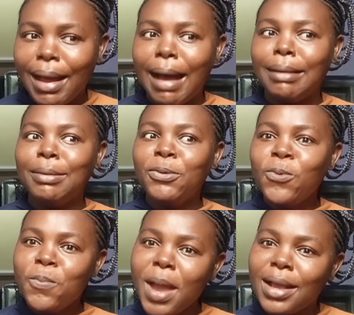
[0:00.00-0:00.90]
and
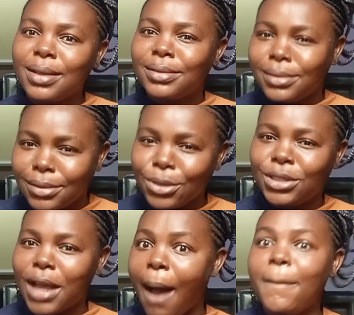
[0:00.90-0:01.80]
make
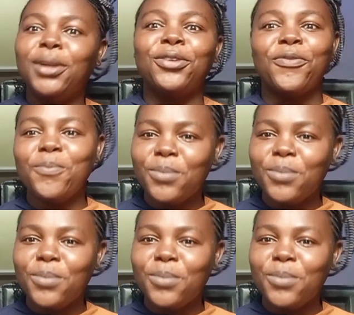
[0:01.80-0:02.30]
such amount of